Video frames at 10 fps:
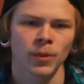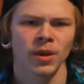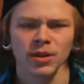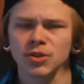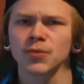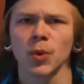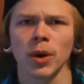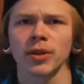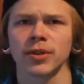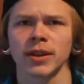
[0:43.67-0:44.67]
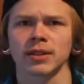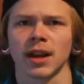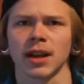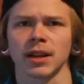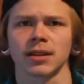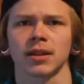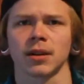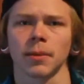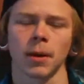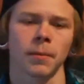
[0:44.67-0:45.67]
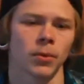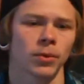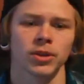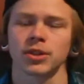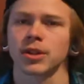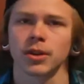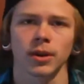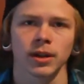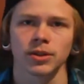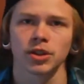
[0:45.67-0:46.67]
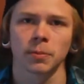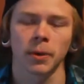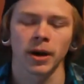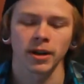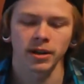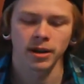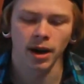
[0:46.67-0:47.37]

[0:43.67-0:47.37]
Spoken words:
there's a few other things that I'd like to talk about, but we're just going to go ahead and jump right in.